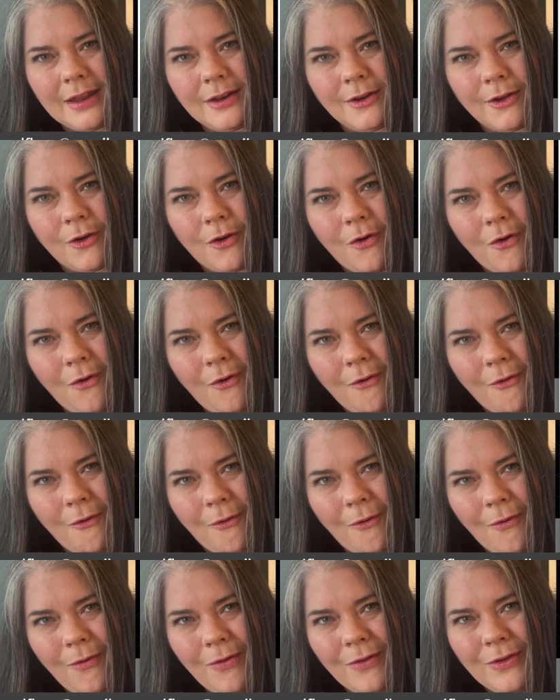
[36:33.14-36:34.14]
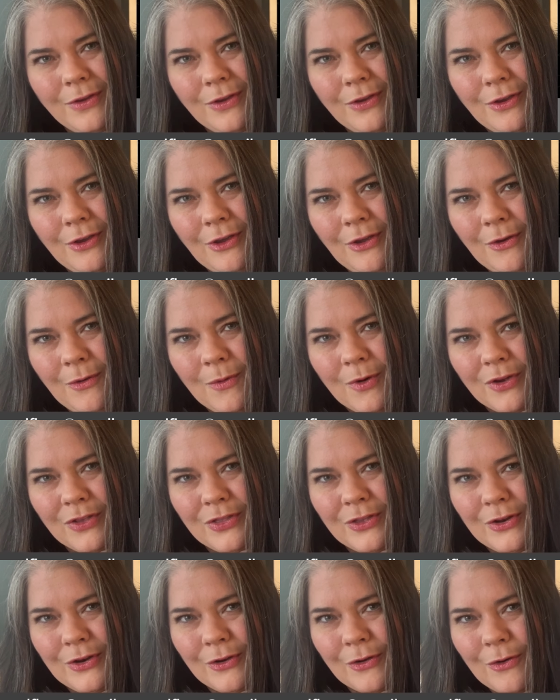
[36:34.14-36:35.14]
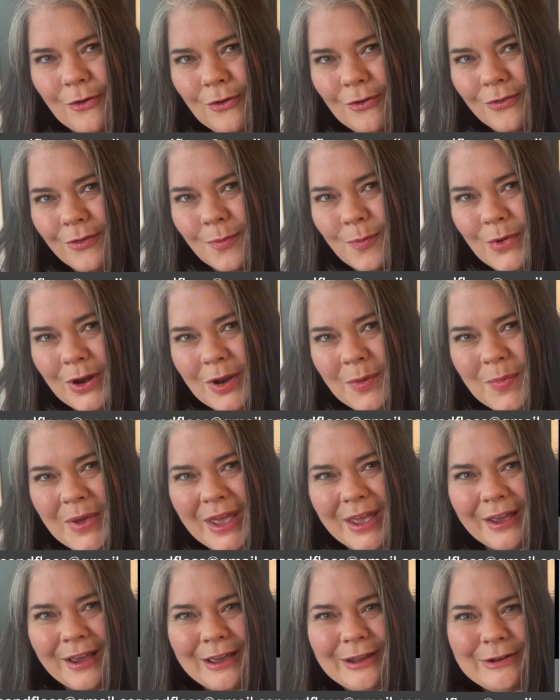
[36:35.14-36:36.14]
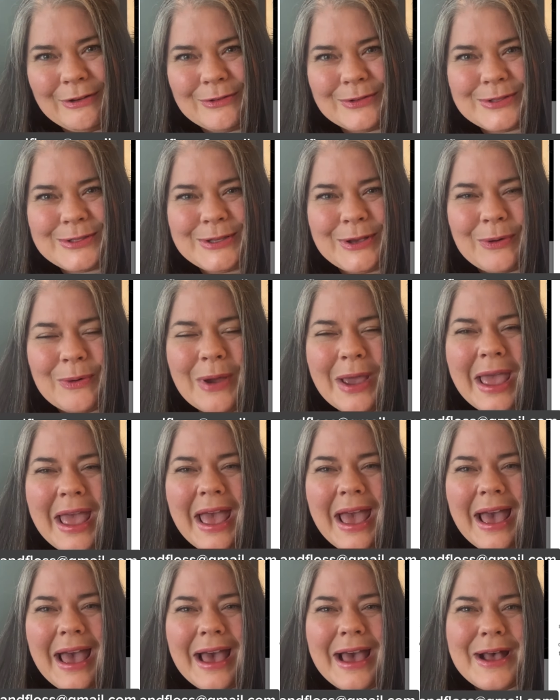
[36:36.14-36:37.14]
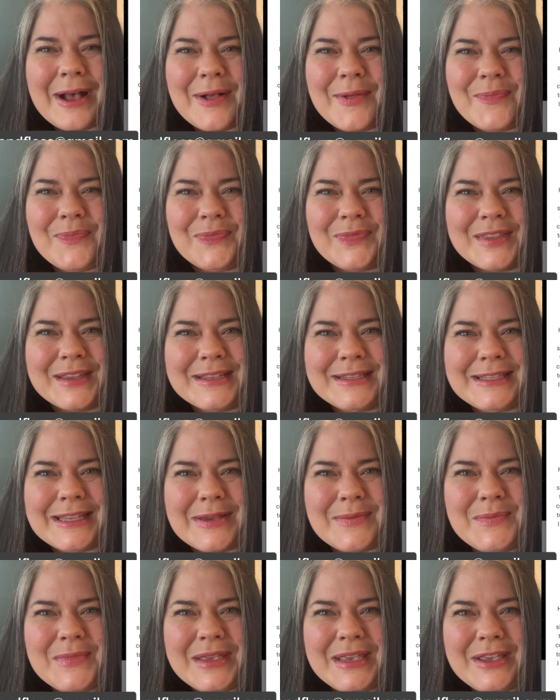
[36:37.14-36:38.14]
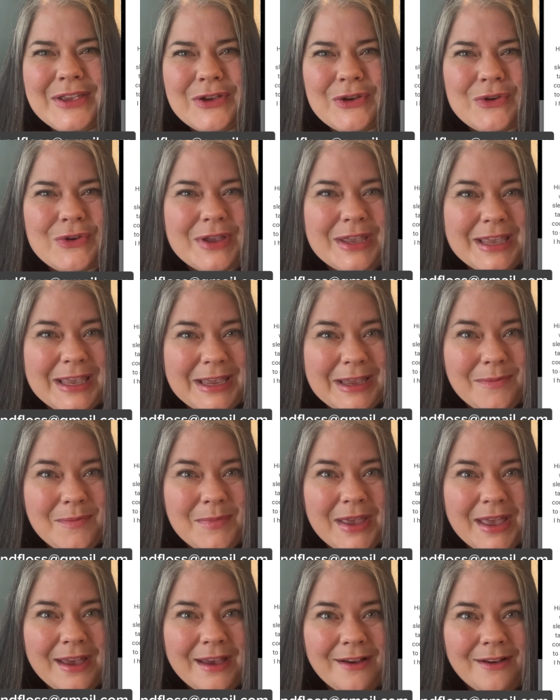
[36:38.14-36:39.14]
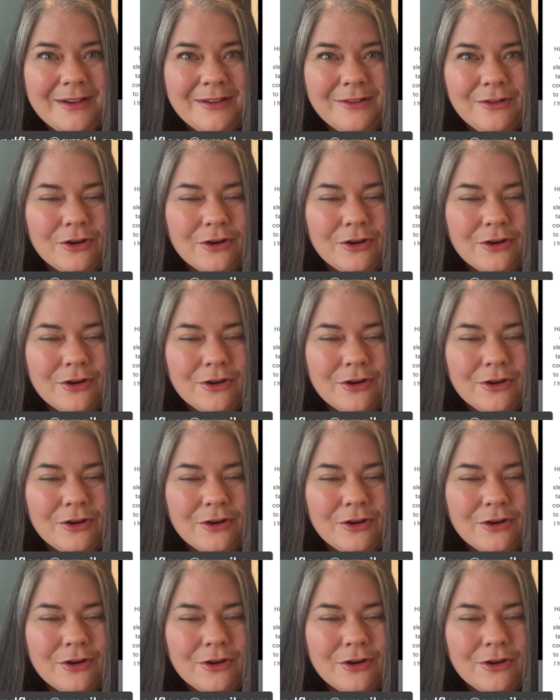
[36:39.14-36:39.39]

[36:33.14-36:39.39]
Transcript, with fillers: and Nicole, you are the Nicole from Winnipeg, I know. So send me your email